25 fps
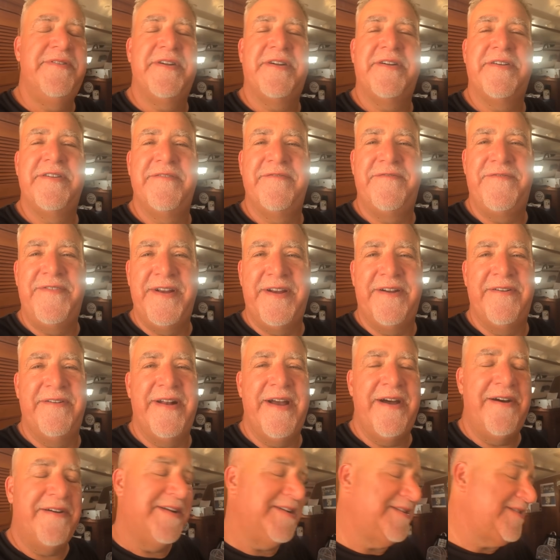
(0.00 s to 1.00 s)
couldn't figure it
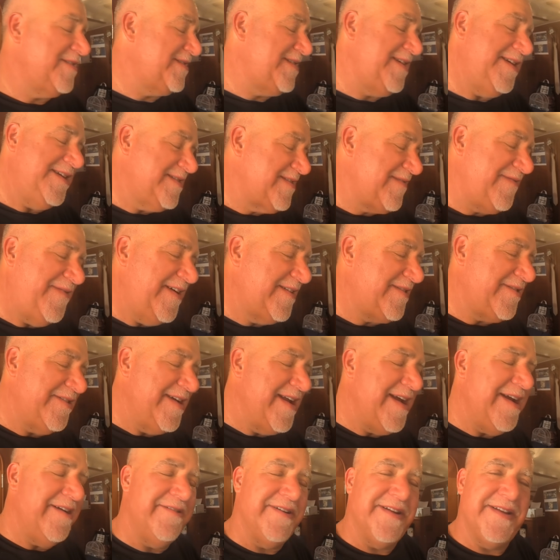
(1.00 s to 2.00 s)
out. It's just he's a
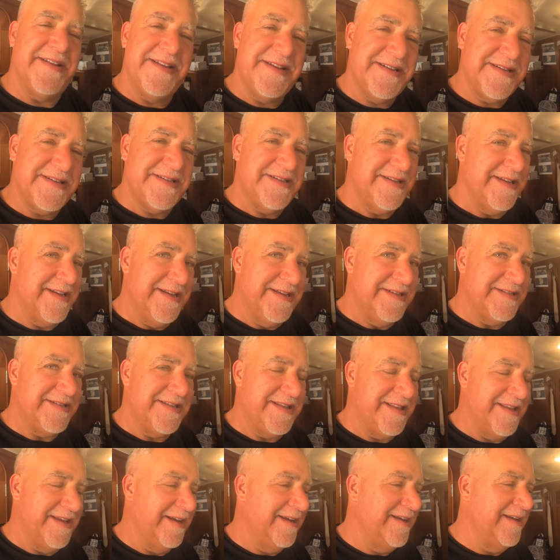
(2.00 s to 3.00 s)
veterinarian. This isn't his
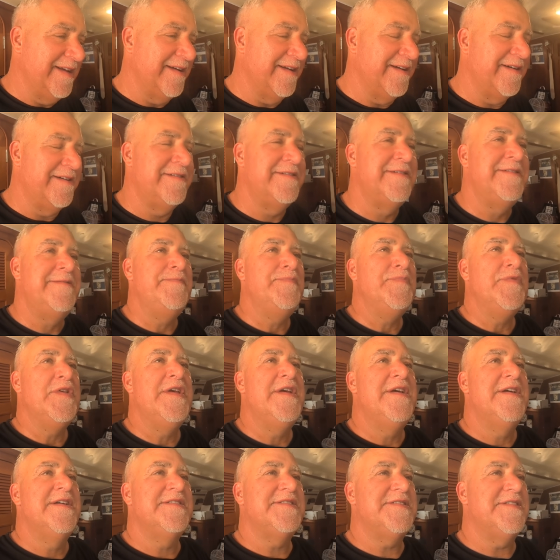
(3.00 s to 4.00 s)
thing,
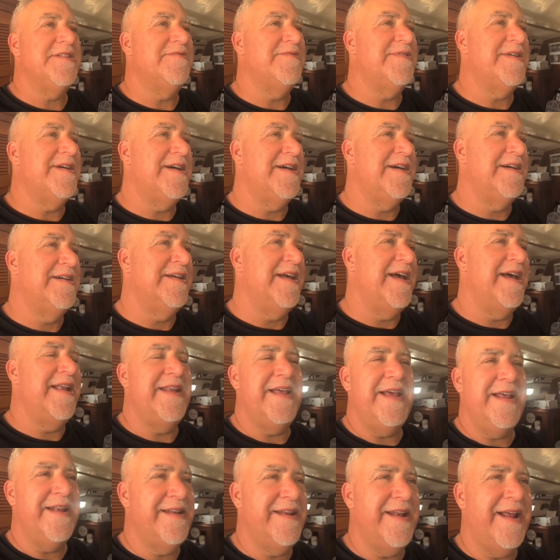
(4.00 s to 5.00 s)
So
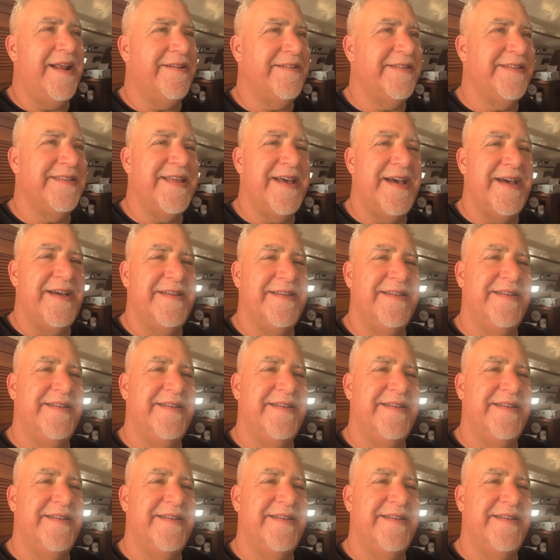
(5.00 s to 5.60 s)
and not only that,